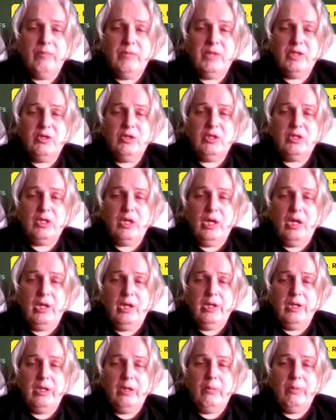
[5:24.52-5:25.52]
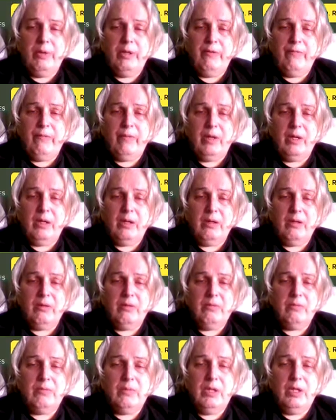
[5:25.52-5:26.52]
just got a little bit of a
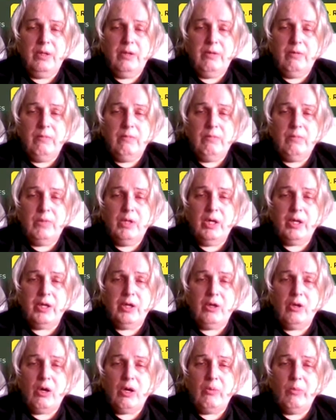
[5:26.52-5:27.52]
a, not a knock.